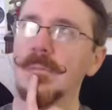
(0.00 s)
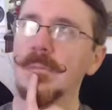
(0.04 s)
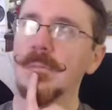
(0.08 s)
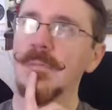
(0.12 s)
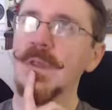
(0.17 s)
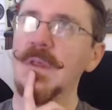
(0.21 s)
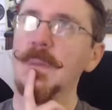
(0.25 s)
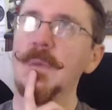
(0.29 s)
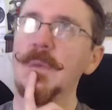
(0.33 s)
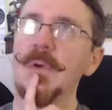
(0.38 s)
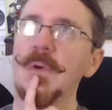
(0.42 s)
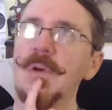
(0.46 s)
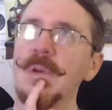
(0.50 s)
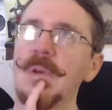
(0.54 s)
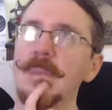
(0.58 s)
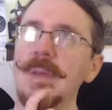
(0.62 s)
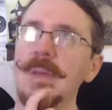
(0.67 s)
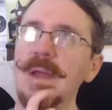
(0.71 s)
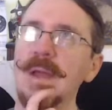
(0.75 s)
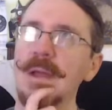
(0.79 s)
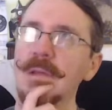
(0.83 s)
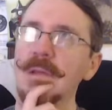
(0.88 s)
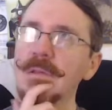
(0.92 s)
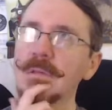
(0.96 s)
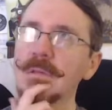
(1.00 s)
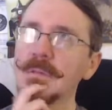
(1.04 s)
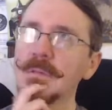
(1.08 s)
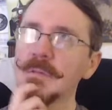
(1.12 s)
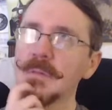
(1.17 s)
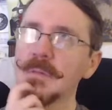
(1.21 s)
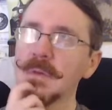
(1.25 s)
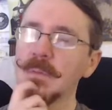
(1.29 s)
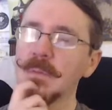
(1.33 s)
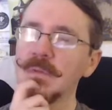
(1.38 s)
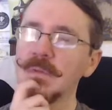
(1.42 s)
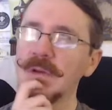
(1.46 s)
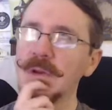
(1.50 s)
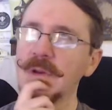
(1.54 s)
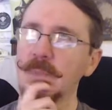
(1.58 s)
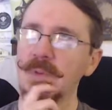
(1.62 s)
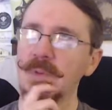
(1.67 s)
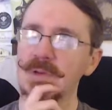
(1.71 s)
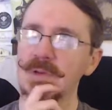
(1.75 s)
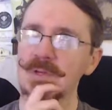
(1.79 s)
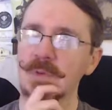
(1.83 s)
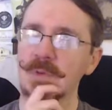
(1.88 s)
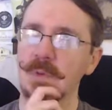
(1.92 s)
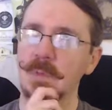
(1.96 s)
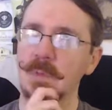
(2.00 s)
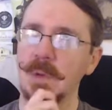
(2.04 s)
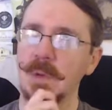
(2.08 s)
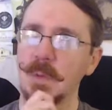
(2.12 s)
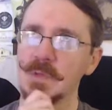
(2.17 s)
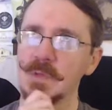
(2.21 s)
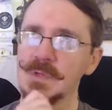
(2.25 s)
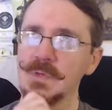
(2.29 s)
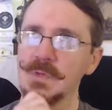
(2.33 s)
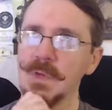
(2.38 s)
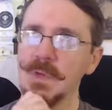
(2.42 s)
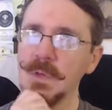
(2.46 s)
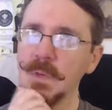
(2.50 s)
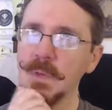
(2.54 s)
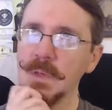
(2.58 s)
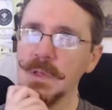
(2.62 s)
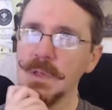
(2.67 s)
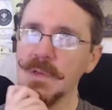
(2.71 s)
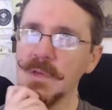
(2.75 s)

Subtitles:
Yeah, I'm no good at math. I'm trying to picture when Mom was 21.